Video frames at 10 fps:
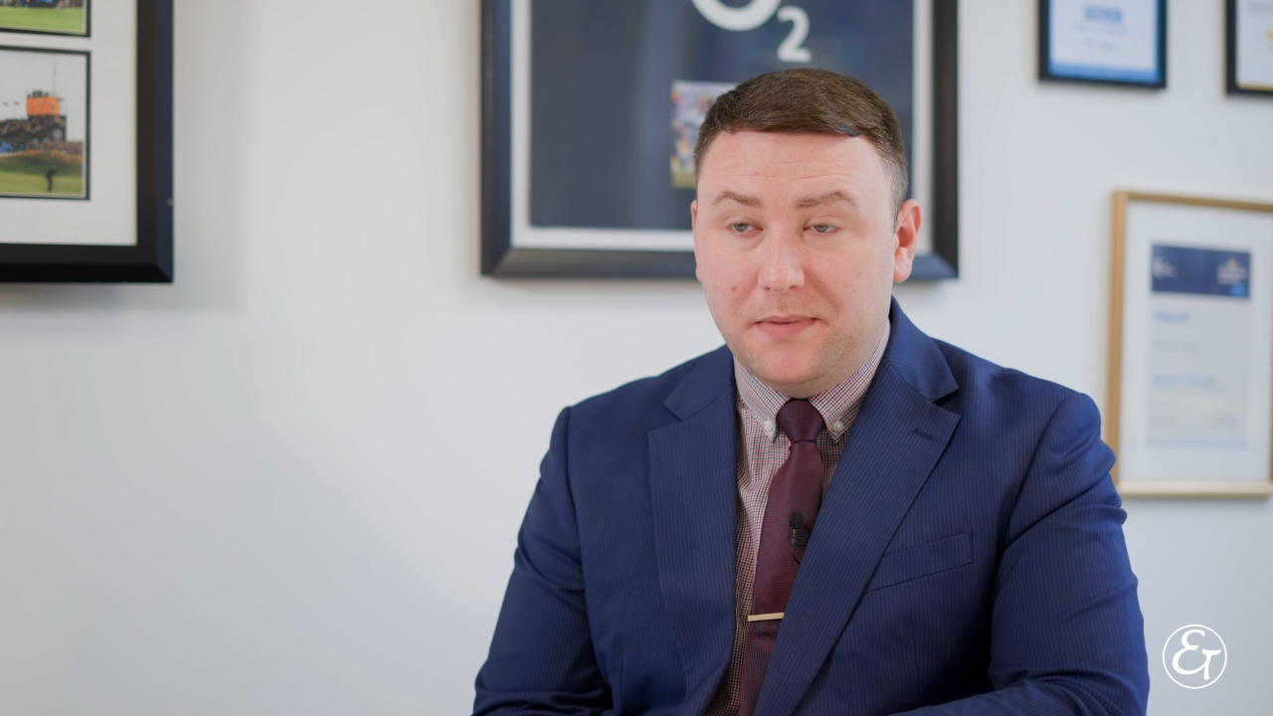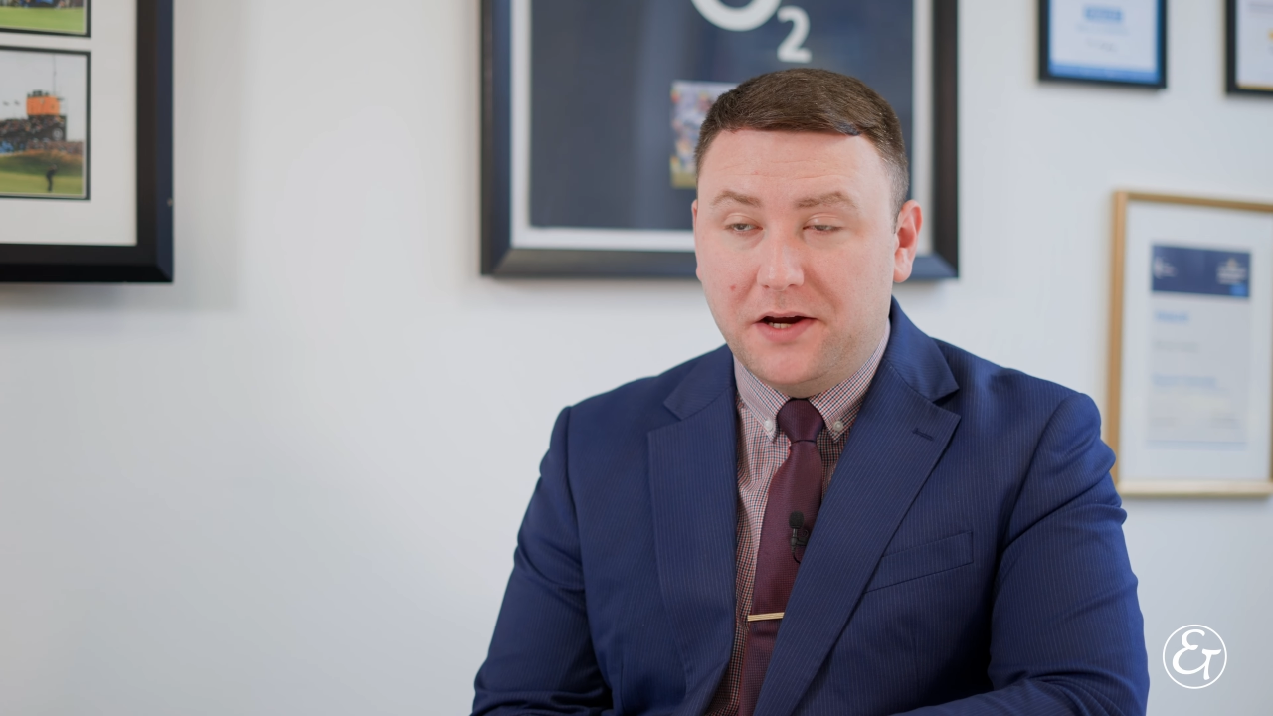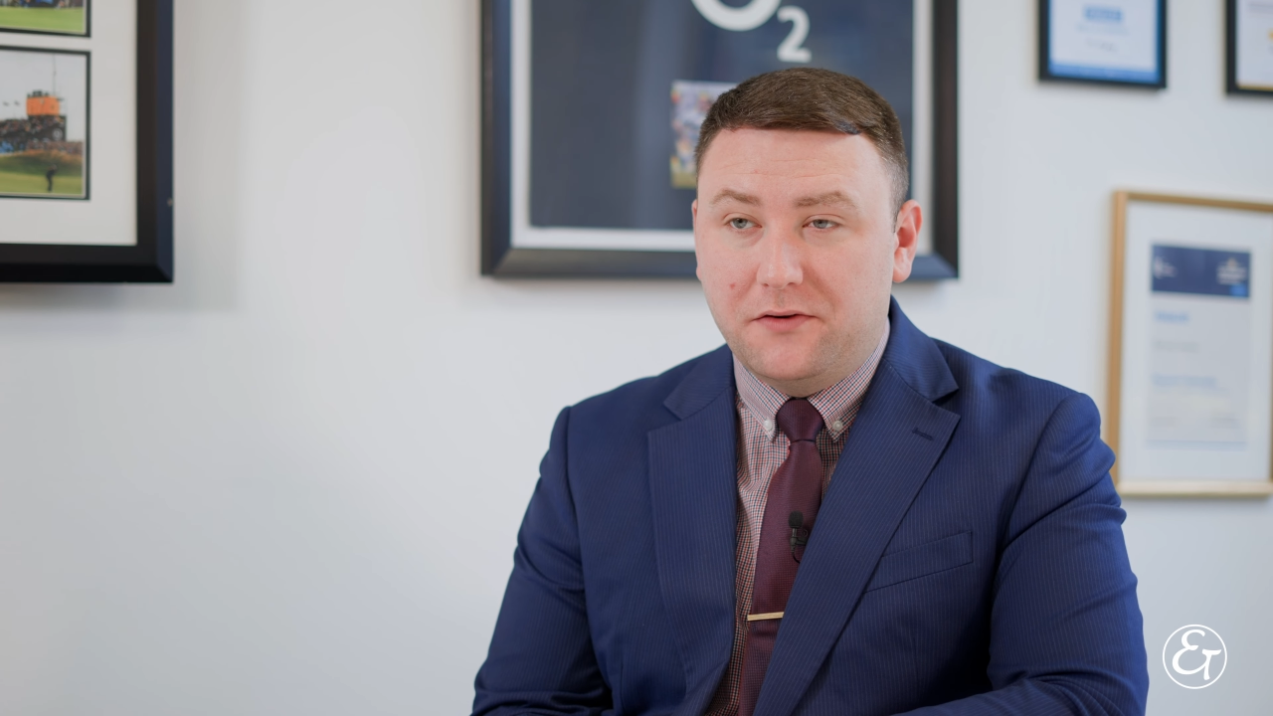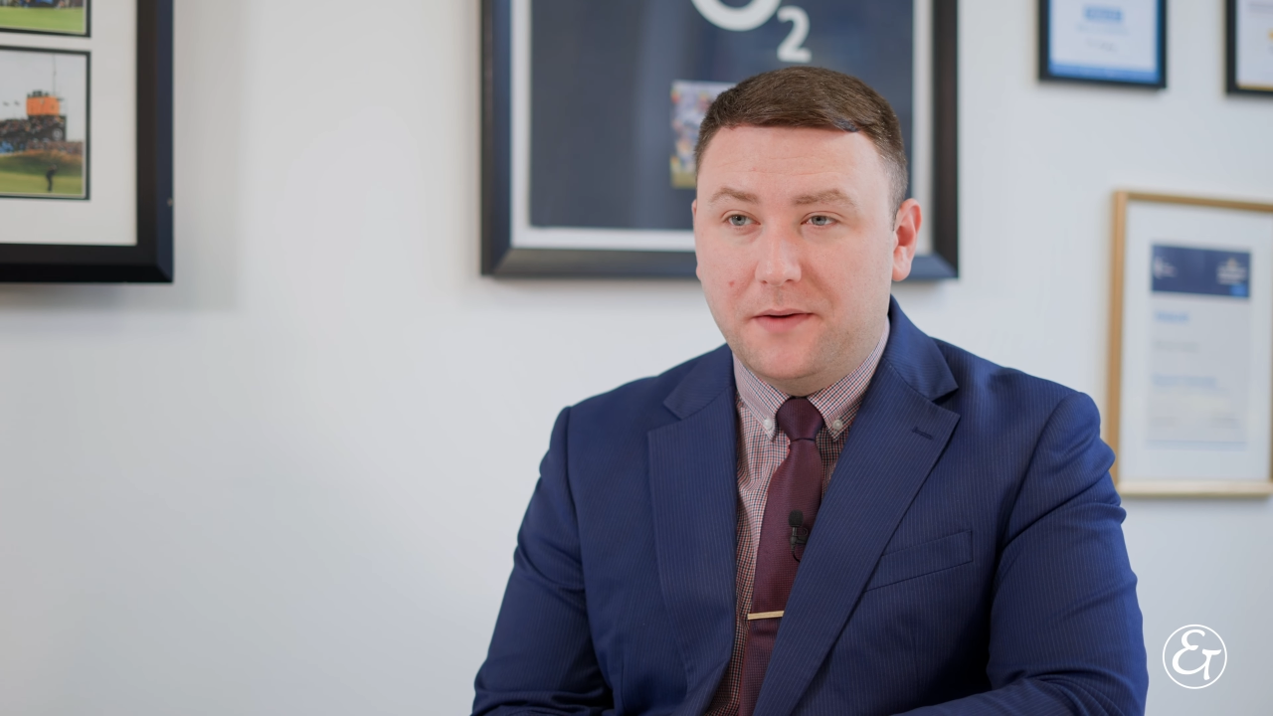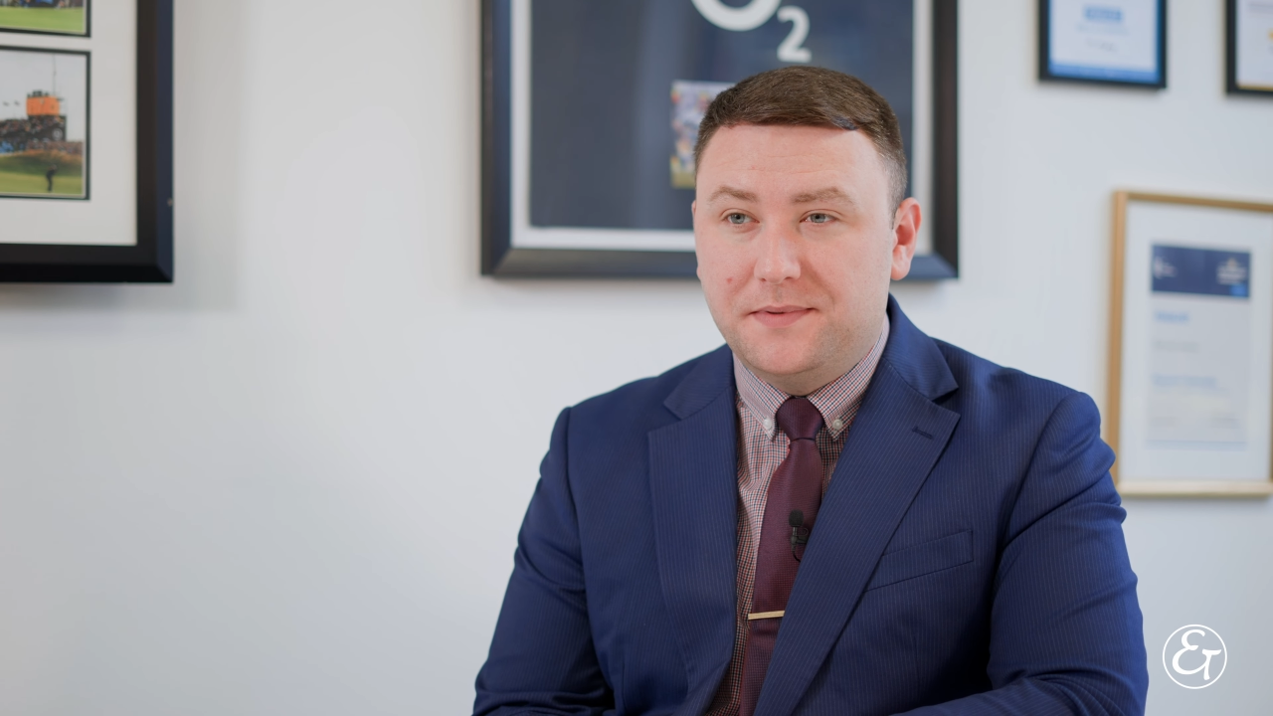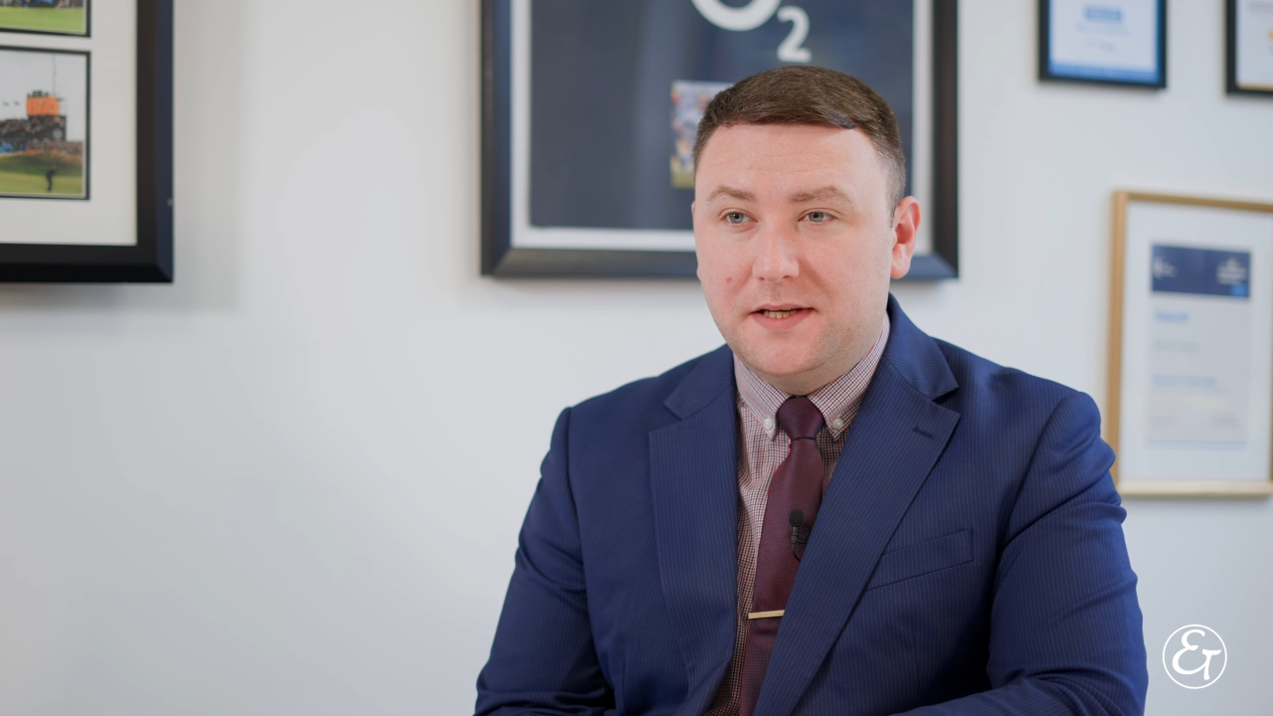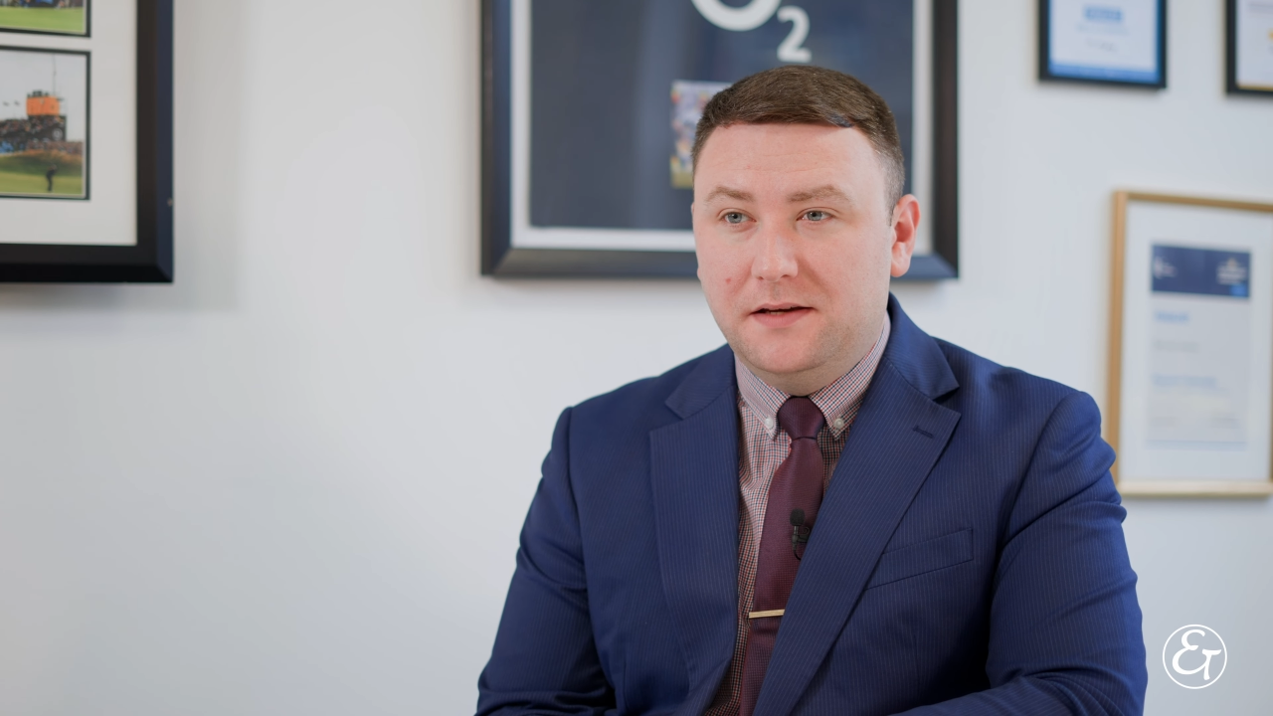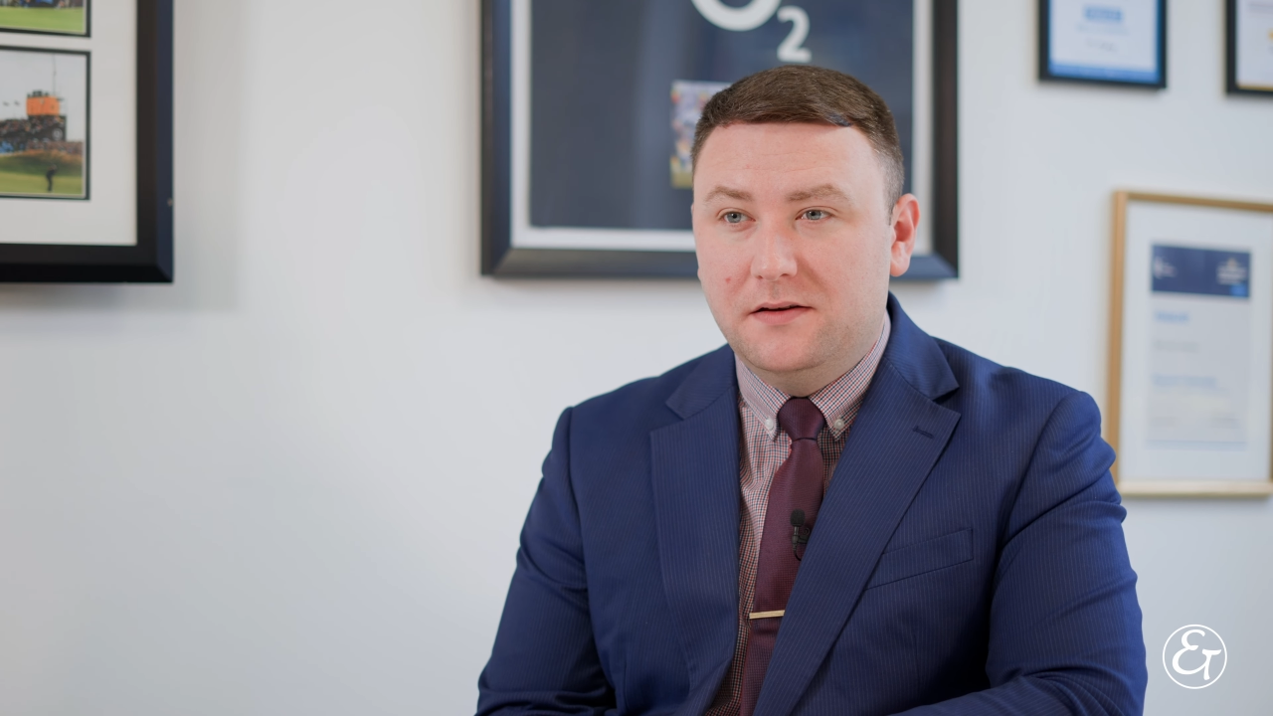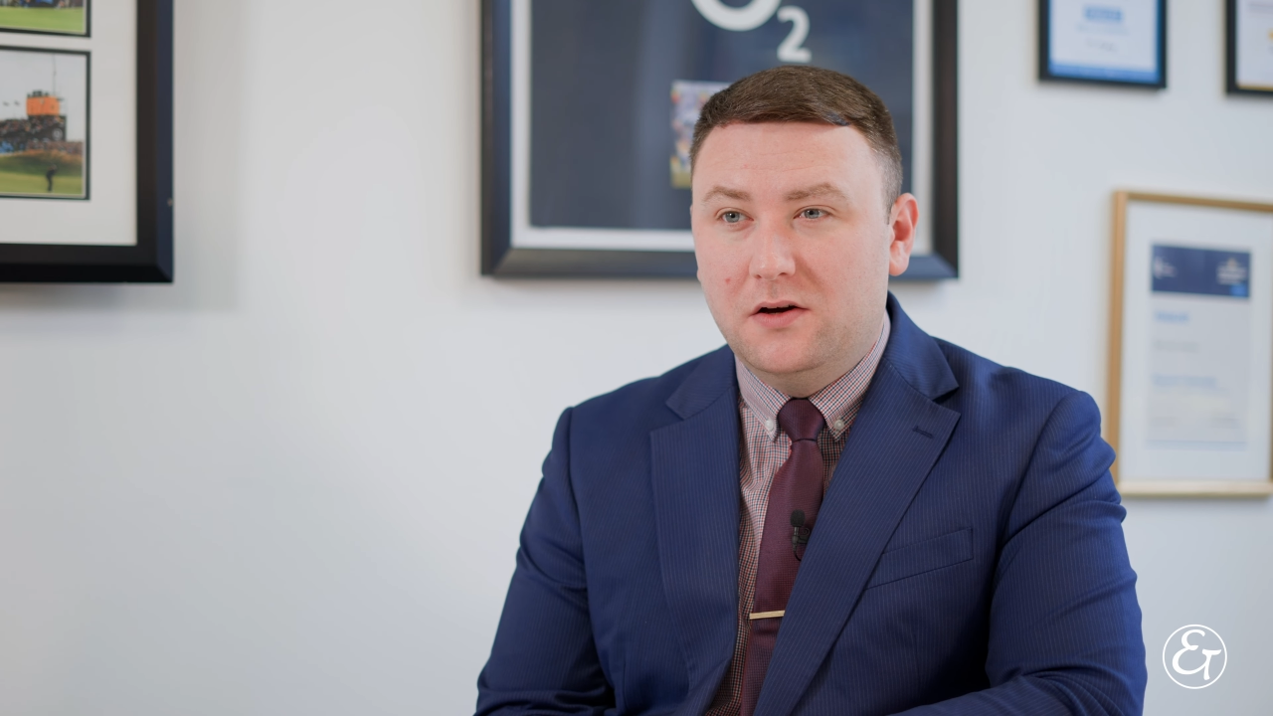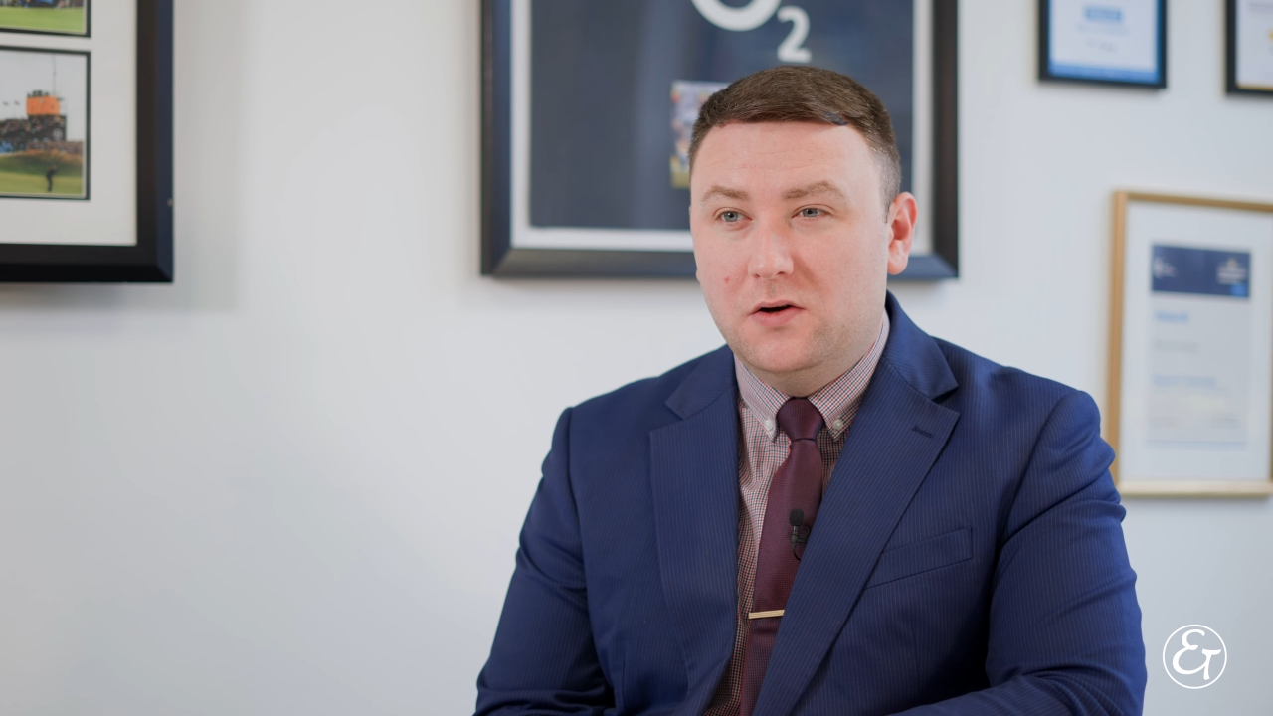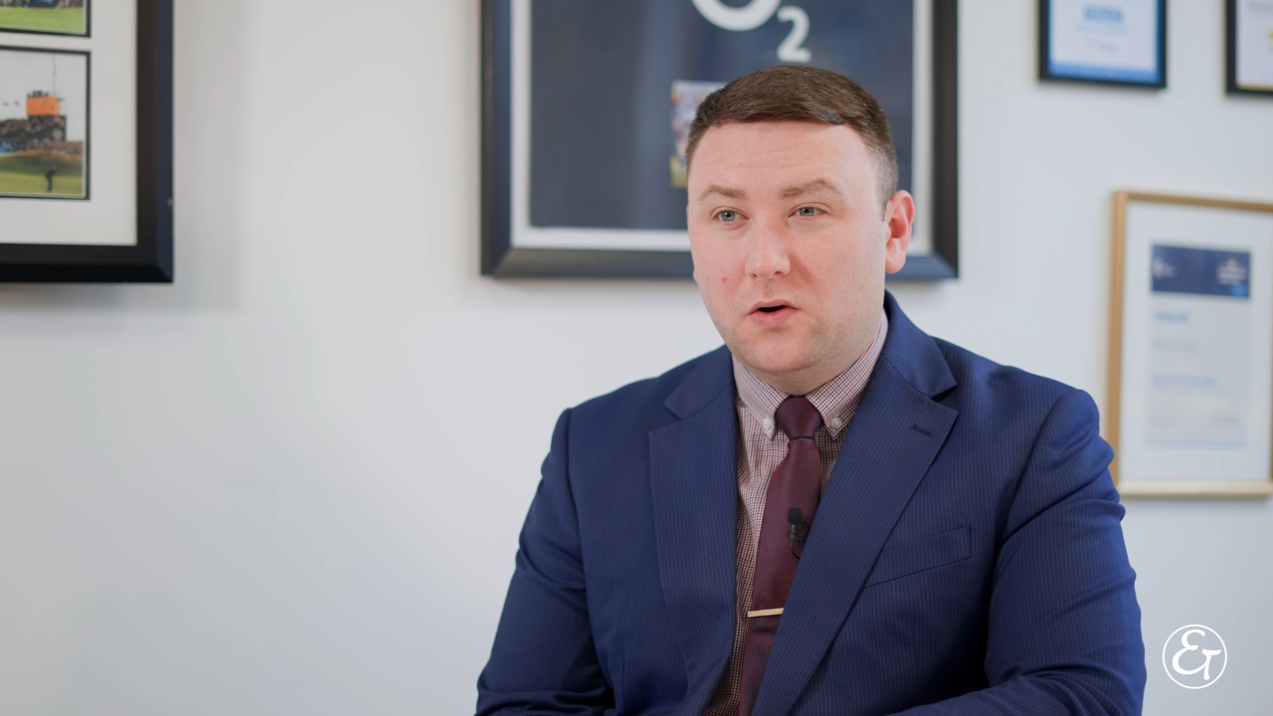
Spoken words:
bankruptcy,